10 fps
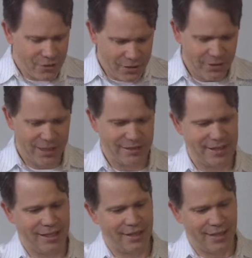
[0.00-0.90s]
you do it, is
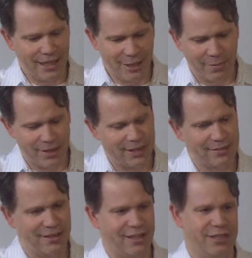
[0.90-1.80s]
to get a thank you, but
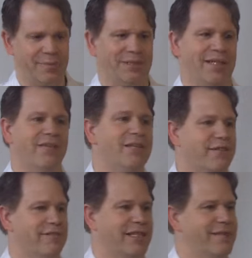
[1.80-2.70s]
thanks to
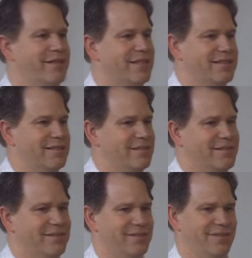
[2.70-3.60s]
hospitality for giving us
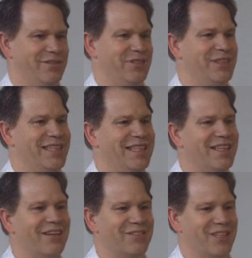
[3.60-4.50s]
food to
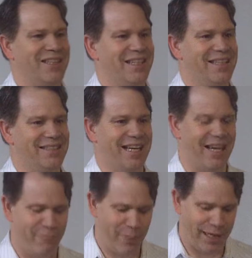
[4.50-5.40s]
eat over and to
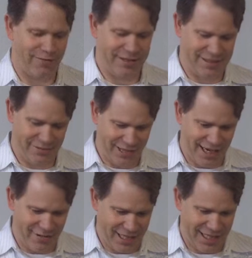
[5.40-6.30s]
have breakfast if
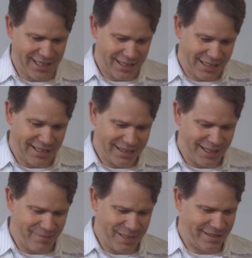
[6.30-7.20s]
we haven't had it yet,
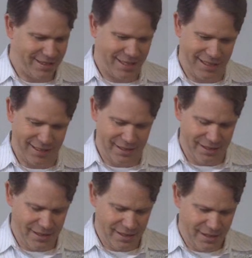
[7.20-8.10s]
like me today,
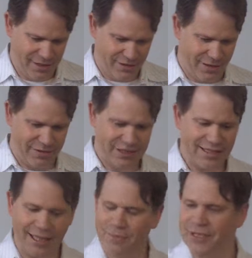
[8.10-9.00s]
and whoever
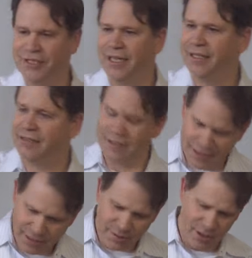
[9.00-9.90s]
set up the chairs
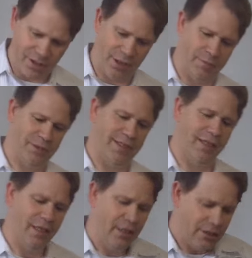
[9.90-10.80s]
and the small groups.
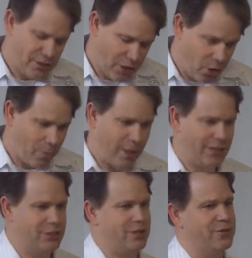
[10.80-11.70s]
And so
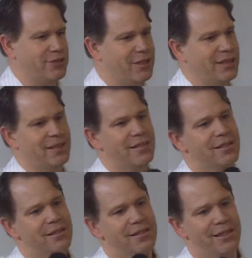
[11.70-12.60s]
much goes
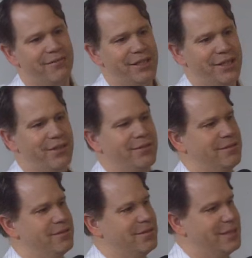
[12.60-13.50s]
on that we don't
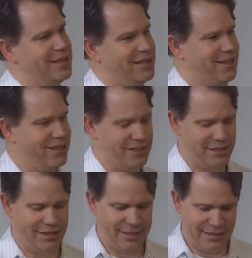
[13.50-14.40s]

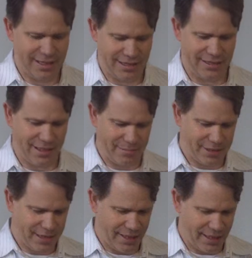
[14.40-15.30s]
acknowledge and take the time
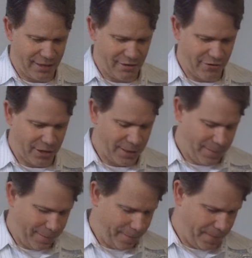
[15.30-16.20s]
to say thank you for.
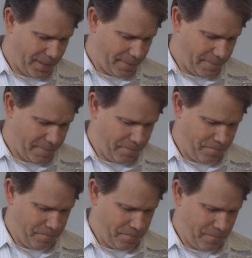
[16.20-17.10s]
No.
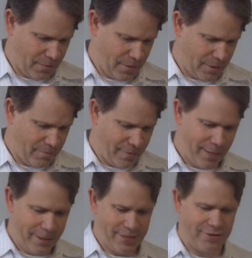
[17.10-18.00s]

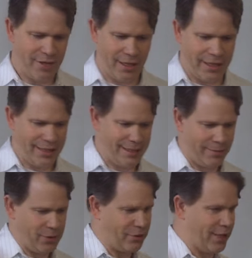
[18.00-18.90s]
Maybe it's not
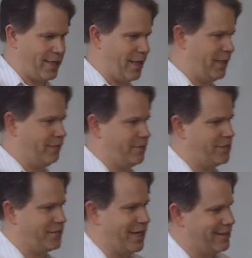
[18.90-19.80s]
atypical that 9 of
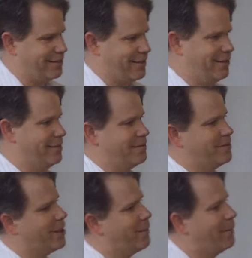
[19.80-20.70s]
these guys didn't
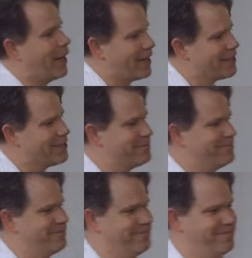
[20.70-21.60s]
come back.
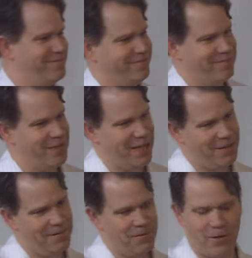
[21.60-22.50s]

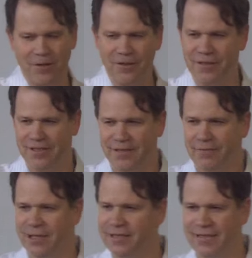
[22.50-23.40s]
For all the things
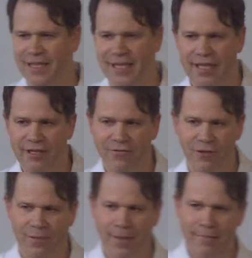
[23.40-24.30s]
that we could say thank you
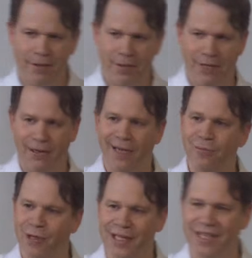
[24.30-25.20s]
for, maybe we
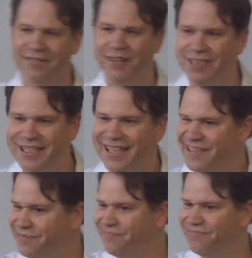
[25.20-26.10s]
grab 1 out of every
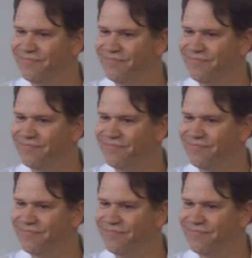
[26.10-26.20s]
10.